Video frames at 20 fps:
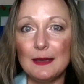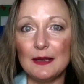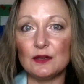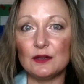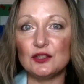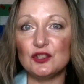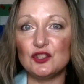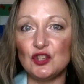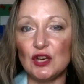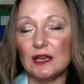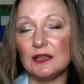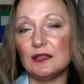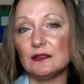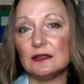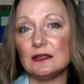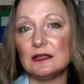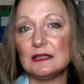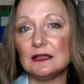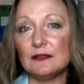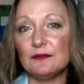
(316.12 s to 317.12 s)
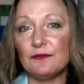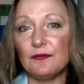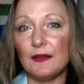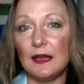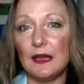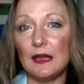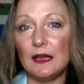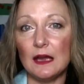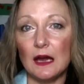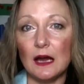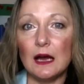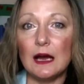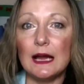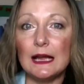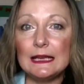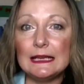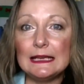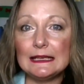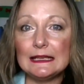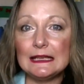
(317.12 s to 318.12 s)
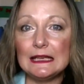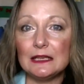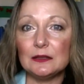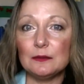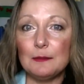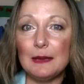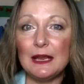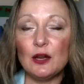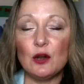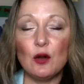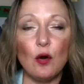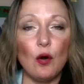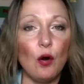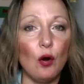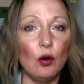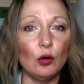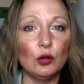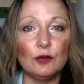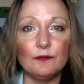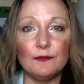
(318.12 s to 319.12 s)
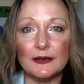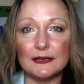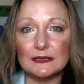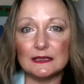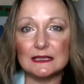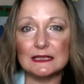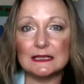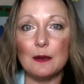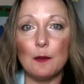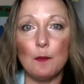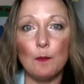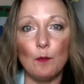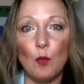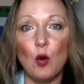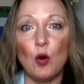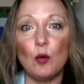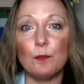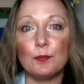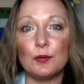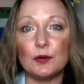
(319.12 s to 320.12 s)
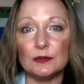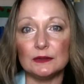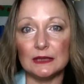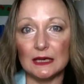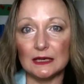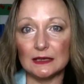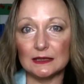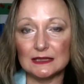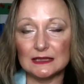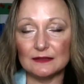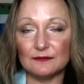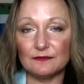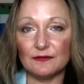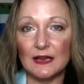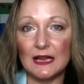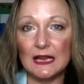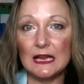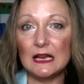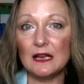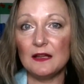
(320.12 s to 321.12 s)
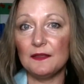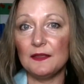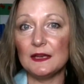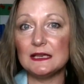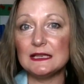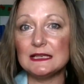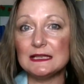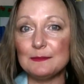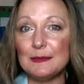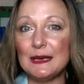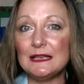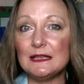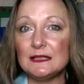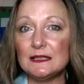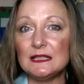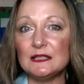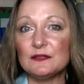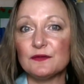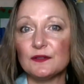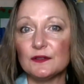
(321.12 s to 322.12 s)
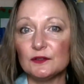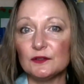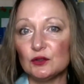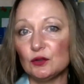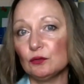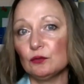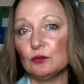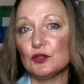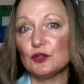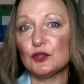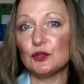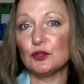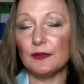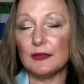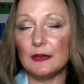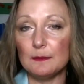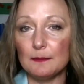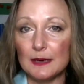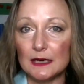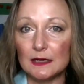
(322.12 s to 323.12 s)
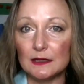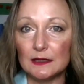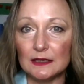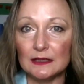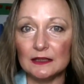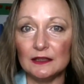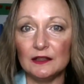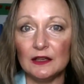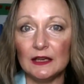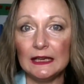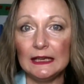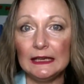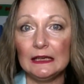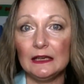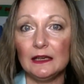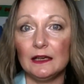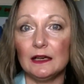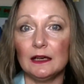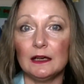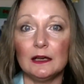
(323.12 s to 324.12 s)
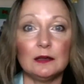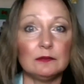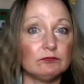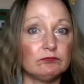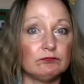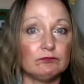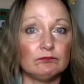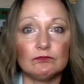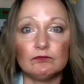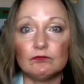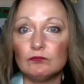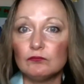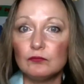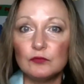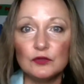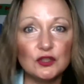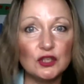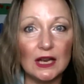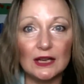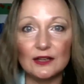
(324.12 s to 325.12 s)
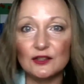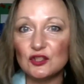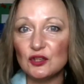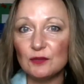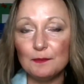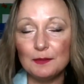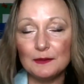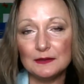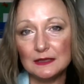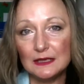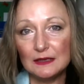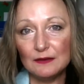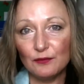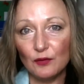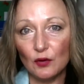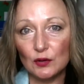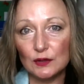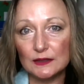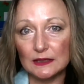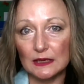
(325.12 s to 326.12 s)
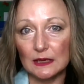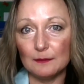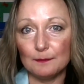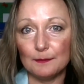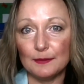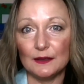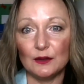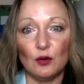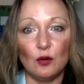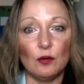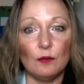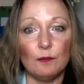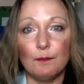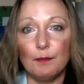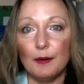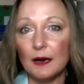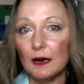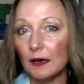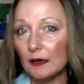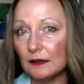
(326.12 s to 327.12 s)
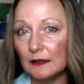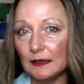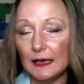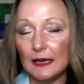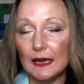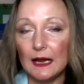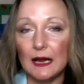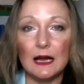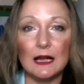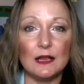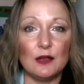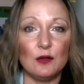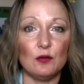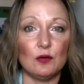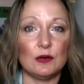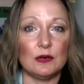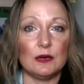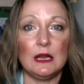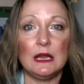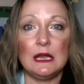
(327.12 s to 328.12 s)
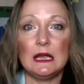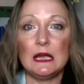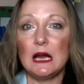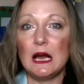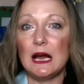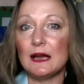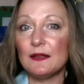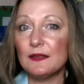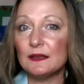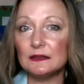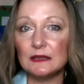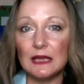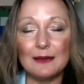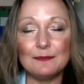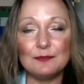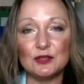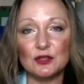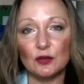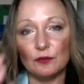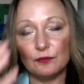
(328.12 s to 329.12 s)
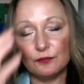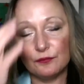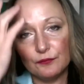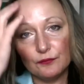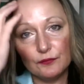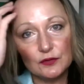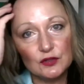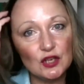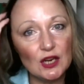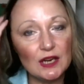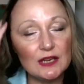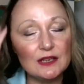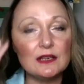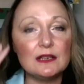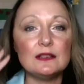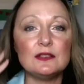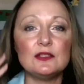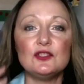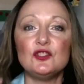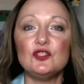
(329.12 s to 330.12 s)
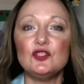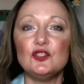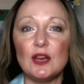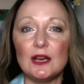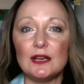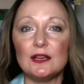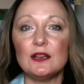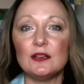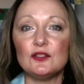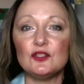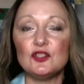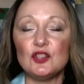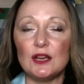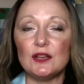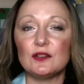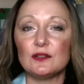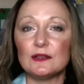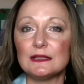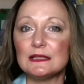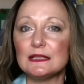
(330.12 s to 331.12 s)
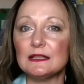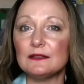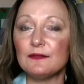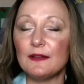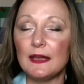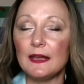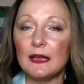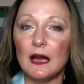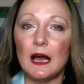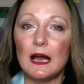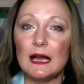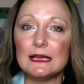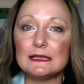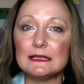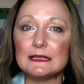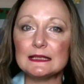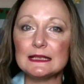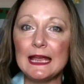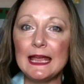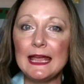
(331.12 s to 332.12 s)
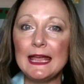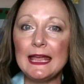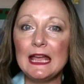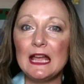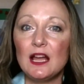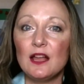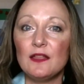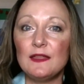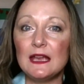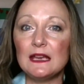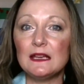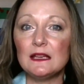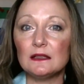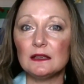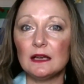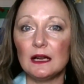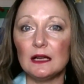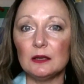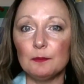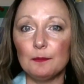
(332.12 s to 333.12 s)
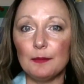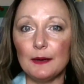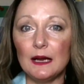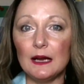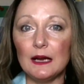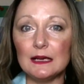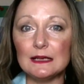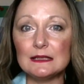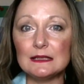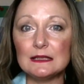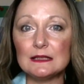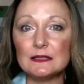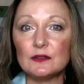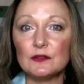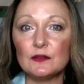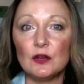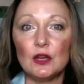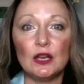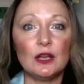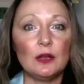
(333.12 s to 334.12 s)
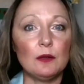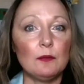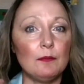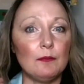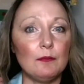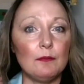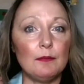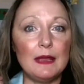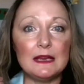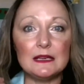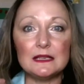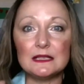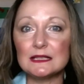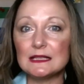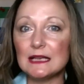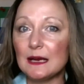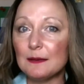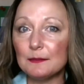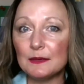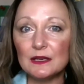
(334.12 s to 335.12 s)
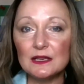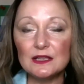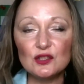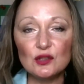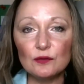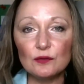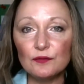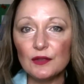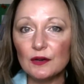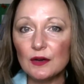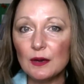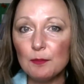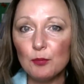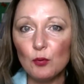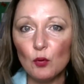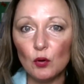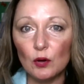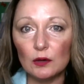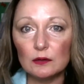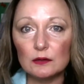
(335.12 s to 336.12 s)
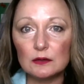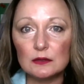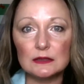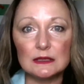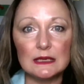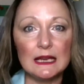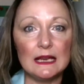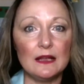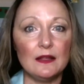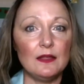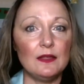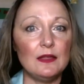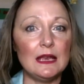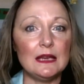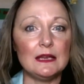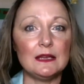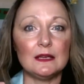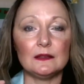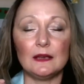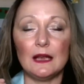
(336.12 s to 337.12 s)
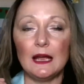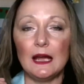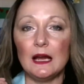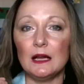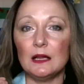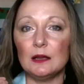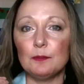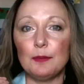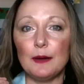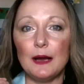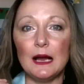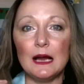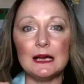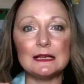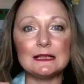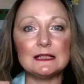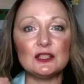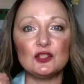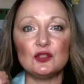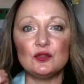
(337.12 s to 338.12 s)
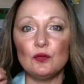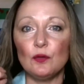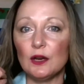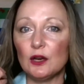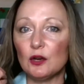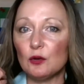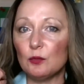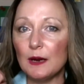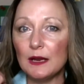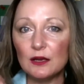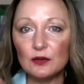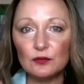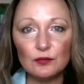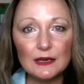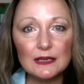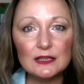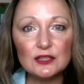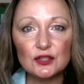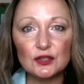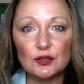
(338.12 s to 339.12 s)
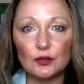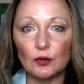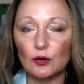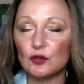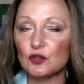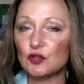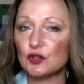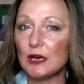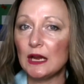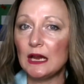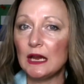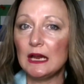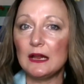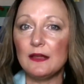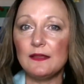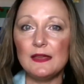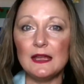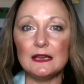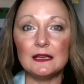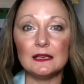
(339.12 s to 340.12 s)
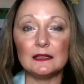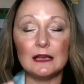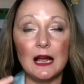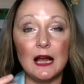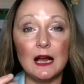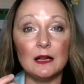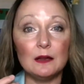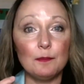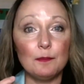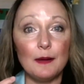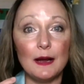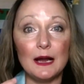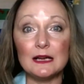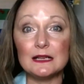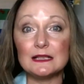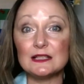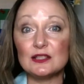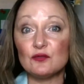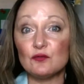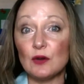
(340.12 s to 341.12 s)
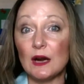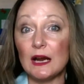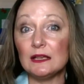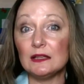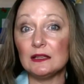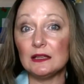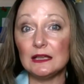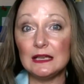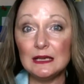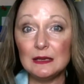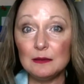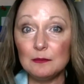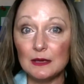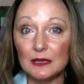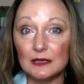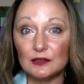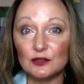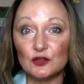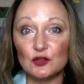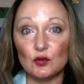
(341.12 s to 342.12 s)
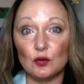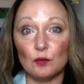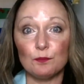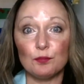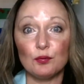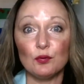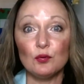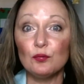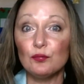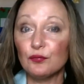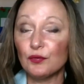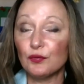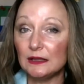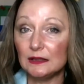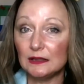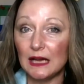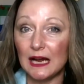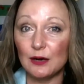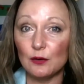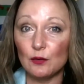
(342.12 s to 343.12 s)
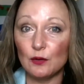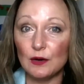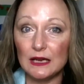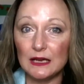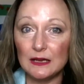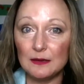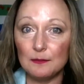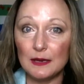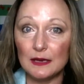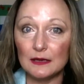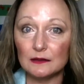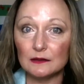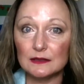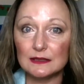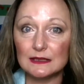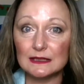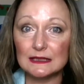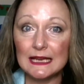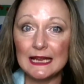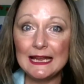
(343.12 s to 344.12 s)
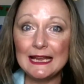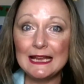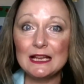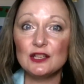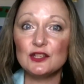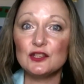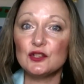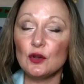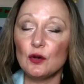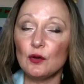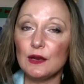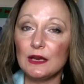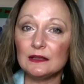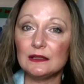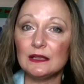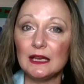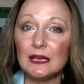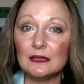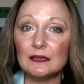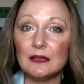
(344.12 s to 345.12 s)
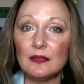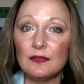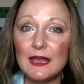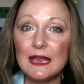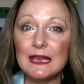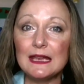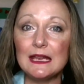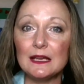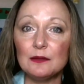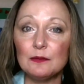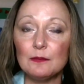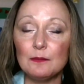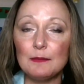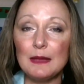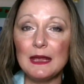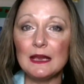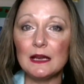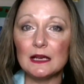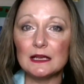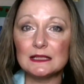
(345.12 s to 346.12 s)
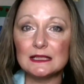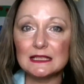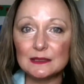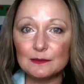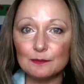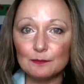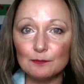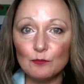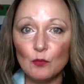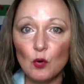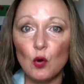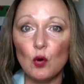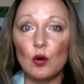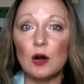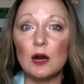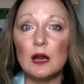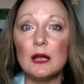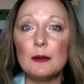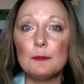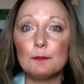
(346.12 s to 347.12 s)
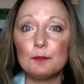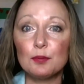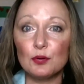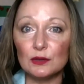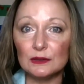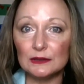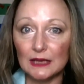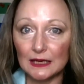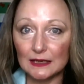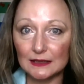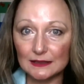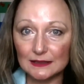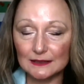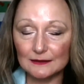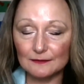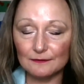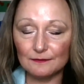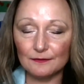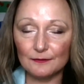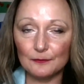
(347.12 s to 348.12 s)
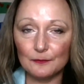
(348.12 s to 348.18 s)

because generative AI can make all of us more productive. There is many different tools on the market, ChatGPT, for example, or Bard AI, or other types of generative AIs. They can help us make summaries of the reports. They can help us do a quick research. They can help us write emails or proofread our emails. So they can make us more productive.